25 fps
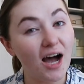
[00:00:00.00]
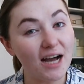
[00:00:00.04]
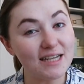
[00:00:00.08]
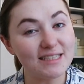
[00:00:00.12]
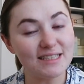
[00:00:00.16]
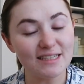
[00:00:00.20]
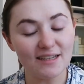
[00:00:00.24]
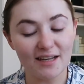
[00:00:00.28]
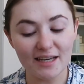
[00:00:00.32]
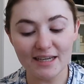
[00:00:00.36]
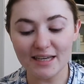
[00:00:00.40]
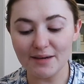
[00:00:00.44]
I
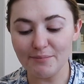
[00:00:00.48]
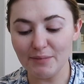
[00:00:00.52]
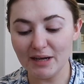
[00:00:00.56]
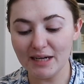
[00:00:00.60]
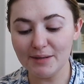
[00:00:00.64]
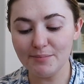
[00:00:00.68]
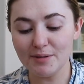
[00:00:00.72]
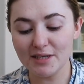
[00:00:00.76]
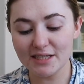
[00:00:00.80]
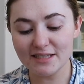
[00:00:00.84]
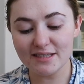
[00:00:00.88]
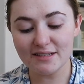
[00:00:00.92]
didn't like it
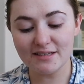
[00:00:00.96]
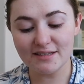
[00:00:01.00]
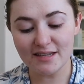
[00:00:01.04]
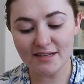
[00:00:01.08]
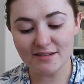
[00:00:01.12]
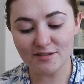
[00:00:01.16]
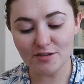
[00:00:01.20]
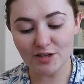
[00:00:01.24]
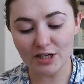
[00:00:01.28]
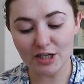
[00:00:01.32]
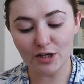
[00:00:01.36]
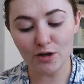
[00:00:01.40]
mainly because it
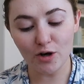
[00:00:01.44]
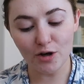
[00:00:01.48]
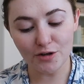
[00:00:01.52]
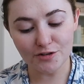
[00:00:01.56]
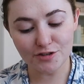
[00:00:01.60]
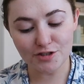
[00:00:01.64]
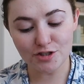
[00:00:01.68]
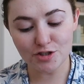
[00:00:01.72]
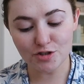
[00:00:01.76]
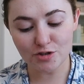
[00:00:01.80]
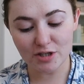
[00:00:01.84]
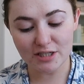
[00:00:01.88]
says on it
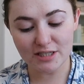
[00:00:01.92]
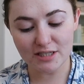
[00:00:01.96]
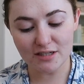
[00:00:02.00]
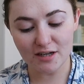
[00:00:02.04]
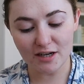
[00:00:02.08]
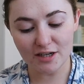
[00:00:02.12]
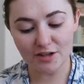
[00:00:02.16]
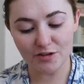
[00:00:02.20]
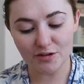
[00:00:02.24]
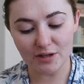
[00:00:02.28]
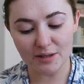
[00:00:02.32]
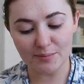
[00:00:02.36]
concentrated
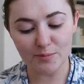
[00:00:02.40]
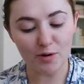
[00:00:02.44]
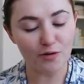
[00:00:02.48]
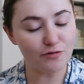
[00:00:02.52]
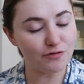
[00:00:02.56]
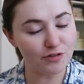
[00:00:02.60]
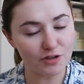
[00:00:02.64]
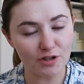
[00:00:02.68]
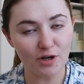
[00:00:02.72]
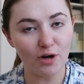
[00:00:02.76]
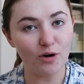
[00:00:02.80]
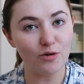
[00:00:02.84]
eye cream
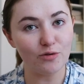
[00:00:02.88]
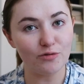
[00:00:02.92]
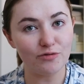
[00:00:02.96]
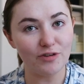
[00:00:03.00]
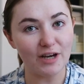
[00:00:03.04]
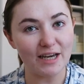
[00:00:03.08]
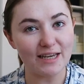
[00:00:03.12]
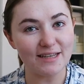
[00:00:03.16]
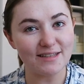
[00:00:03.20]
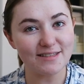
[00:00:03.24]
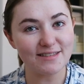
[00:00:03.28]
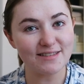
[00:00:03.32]
for the whole
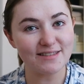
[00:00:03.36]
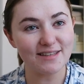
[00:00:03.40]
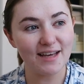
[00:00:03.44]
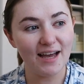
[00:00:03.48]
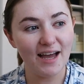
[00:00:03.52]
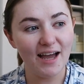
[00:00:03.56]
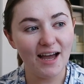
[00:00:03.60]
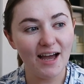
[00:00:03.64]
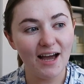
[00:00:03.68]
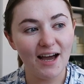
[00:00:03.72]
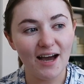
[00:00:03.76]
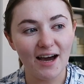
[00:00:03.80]
face.
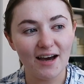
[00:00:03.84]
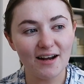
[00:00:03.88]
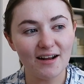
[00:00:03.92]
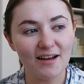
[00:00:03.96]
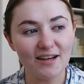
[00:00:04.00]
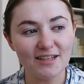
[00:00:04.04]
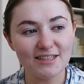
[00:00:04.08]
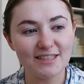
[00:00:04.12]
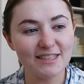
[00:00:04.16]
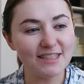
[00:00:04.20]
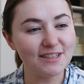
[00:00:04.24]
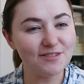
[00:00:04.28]
And
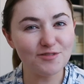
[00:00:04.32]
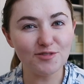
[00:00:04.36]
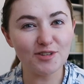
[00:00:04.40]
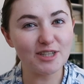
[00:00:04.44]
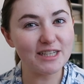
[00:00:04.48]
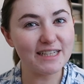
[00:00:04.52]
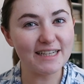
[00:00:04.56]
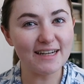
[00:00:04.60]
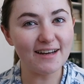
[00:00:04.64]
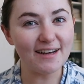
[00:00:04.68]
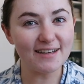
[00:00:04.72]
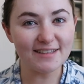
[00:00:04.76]
I didn't
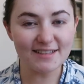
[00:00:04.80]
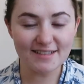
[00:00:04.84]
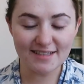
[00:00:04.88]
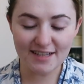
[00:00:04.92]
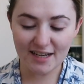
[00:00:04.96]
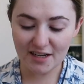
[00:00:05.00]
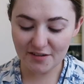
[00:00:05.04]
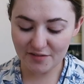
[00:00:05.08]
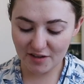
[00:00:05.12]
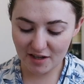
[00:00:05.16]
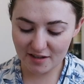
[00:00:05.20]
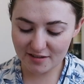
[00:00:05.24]
really like the
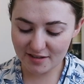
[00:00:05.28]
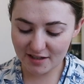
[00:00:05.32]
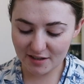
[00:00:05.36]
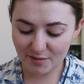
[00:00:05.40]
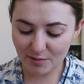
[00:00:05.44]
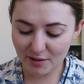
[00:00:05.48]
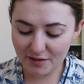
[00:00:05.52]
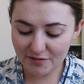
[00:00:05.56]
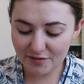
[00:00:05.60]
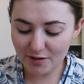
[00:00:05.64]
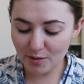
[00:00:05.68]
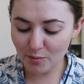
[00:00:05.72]
sound of it. I was like,
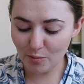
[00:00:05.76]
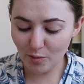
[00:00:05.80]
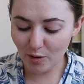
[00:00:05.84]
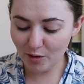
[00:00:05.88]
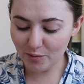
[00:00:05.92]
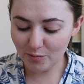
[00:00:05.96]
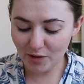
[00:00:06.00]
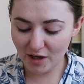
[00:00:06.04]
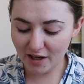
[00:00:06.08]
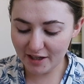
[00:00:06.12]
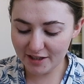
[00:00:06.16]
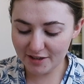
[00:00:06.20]
well, if I
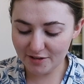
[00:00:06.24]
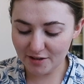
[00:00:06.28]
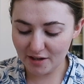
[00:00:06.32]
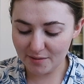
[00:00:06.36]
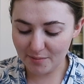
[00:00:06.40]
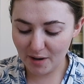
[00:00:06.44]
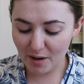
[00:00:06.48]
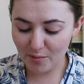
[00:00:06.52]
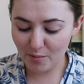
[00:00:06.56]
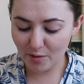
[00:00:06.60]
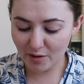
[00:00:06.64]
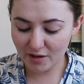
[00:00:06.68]
want eye
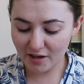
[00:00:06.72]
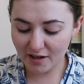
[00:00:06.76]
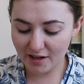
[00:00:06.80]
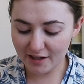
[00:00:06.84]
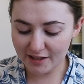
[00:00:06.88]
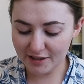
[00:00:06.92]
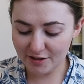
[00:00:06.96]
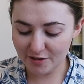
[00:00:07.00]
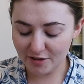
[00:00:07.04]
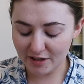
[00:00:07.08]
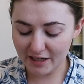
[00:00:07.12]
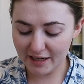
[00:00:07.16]
cream, I want
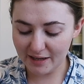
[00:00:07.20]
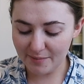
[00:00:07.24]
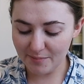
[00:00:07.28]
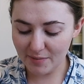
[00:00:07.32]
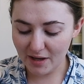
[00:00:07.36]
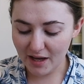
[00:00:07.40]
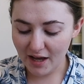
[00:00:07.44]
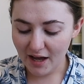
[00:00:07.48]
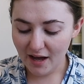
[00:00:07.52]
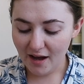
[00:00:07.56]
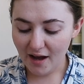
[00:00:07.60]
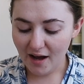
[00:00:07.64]
eye cream.
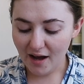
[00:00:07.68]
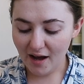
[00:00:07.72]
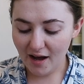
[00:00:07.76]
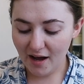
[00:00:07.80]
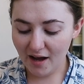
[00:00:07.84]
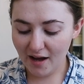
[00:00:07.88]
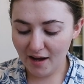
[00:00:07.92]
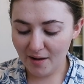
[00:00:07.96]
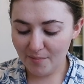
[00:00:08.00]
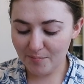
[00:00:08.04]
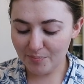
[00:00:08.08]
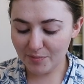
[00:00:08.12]

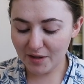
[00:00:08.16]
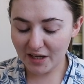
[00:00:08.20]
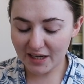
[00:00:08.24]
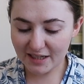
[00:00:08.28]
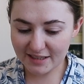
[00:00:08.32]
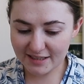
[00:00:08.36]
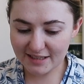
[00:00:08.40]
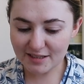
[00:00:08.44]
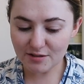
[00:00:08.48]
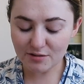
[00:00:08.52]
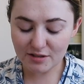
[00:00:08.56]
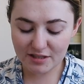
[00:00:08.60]
Um, and I
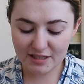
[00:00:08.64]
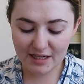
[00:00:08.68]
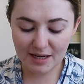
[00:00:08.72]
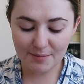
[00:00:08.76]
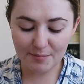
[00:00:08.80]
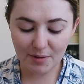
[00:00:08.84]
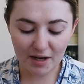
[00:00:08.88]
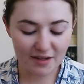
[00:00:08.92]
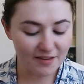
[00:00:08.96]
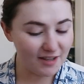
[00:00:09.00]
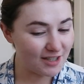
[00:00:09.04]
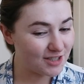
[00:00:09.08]
still
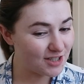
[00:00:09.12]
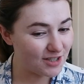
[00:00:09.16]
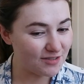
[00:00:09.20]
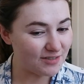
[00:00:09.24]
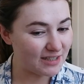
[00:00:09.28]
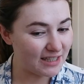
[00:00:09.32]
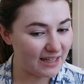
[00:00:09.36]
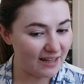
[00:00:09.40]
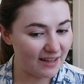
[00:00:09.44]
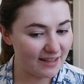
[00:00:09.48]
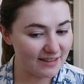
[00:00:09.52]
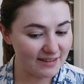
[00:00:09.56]
stand by that. I don't
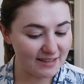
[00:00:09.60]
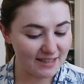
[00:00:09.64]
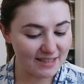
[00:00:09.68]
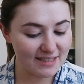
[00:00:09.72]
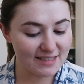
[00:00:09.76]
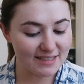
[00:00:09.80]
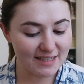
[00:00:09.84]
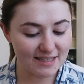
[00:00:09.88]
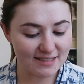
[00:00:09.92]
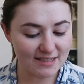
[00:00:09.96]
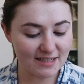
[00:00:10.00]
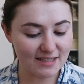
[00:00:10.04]
really like that
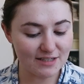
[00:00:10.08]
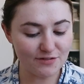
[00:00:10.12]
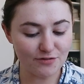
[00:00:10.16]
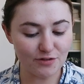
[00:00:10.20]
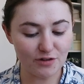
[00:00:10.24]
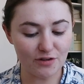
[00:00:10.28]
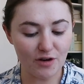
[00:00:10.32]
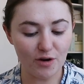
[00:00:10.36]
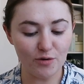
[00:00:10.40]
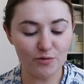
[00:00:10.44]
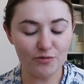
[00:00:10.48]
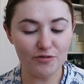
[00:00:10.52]
it says that it's for
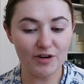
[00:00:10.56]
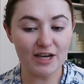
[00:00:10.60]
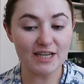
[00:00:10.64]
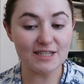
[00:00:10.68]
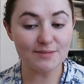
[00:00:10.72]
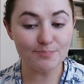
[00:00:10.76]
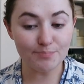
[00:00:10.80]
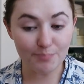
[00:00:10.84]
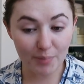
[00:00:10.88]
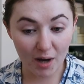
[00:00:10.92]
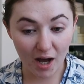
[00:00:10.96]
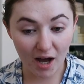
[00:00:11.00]
the whole
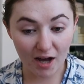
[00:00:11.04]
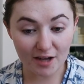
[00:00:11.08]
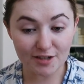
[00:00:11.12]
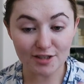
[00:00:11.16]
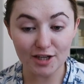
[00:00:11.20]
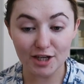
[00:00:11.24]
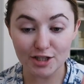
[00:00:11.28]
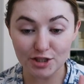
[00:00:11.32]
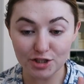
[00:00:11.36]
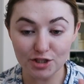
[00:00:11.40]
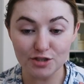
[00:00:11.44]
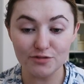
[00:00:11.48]
face, but
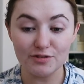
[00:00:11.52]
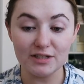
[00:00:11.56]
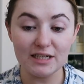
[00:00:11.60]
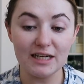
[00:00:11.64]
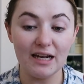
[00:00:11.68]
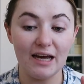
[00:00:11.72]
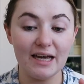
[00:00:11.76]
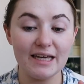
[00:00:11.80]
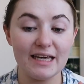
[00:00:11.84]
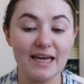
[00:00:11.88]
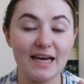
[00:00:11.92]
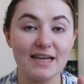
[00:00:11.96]
I do really
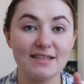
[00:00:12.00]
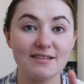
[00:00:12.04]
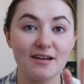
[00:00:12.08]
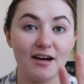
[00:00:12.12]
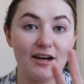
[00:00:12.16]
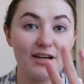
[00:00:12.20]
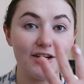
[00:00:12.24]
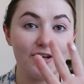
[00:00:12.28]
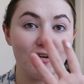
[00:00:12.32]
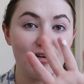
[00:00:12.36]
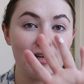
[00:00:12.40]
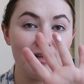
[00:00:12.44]
like it as
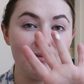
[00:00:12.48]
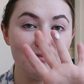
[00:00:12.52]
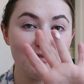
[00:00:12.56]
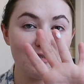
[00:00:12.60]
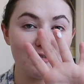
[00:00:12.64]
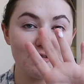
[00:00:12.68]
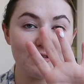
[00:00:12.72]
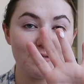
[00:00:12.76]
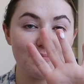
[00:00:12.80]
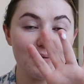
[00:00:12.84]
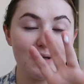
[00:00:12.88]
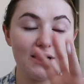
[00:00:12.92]
eye cream.
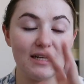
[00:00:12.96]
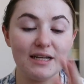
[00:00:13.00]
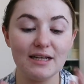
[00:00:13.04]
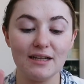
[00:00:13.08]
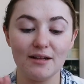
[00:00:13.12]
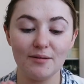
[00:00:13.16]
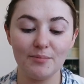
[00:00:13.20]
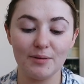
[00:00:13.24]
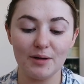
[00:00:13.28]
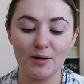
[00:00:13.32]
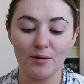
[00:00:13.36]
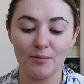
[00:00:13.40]
So just put a
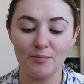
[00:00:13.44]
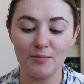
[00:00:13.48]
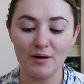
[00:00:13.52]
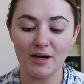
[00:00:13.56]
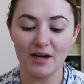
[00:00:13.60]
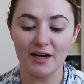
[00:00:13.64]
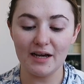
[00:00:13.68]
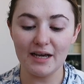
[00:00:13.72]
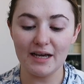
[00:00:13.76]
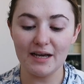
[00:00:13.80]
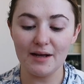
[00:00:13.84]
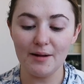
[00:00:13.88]
little bit on
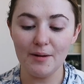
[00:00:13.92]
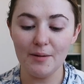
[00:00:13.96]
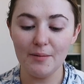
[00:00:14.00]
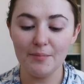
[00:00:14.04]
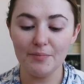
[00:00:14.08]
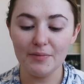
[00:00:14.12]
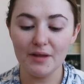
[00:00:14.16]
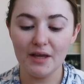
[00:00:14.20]
my